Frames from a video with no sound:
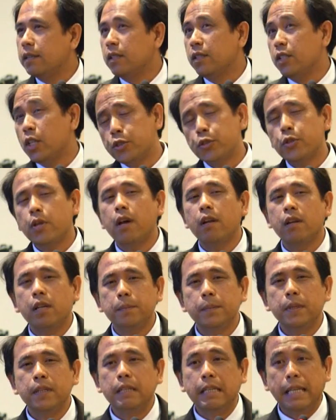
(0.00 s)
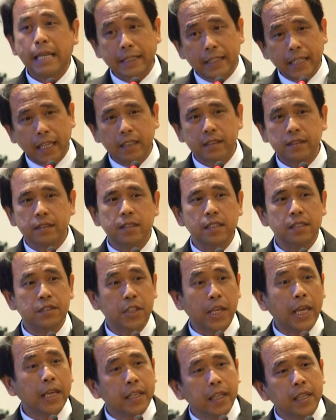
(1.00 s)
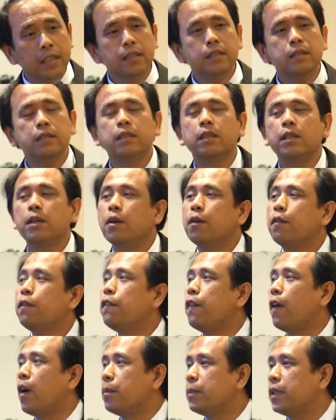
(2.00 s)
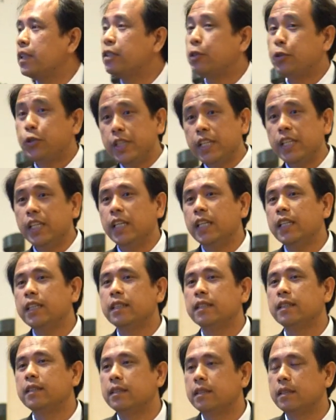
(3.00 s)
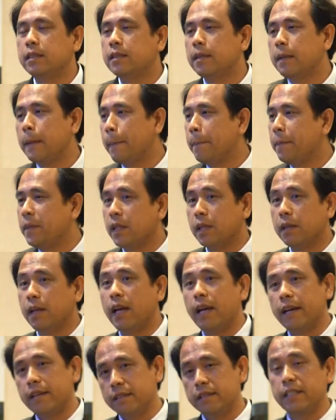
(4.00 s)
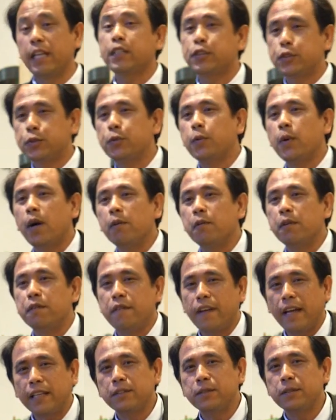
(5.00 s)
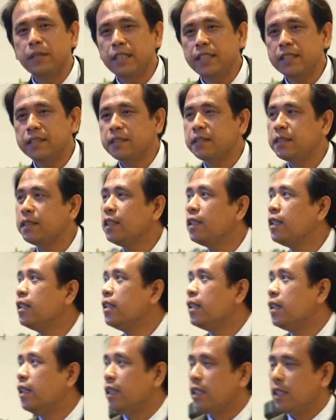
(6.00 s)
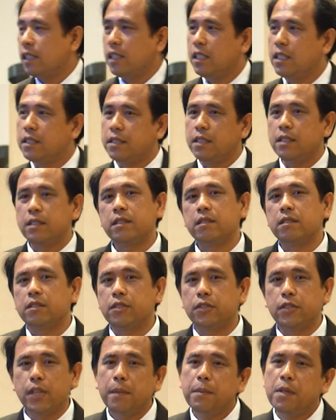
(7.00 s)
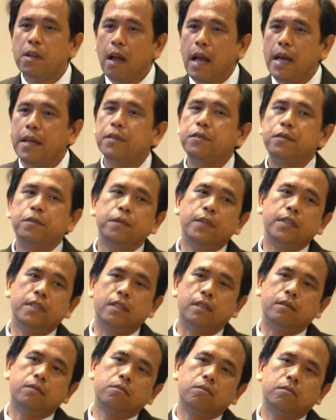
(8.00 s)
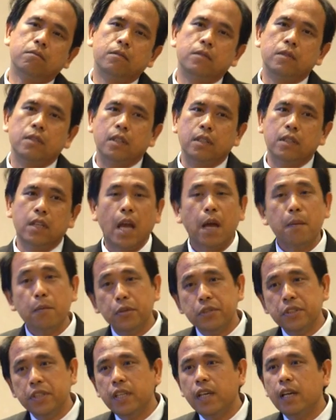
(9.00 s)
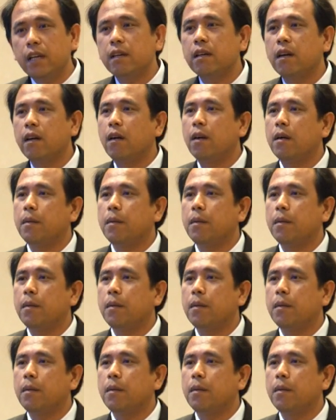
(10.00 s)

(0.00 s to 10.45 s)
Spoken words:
natural rubber latex is taken from the tree next to our factories, it is stabilized with the ammonia